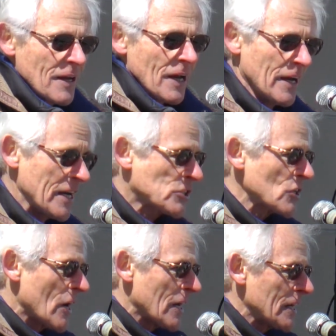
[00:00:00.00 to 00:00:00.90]
And they
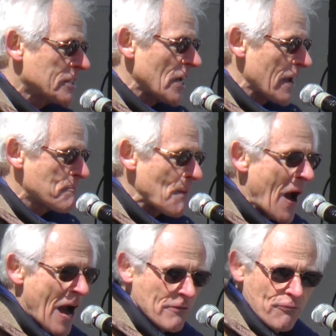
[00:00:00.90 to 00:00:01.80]
started to take
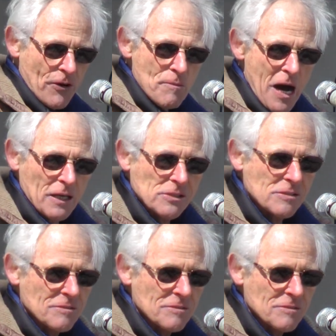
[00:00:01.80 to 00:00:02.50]
back from us.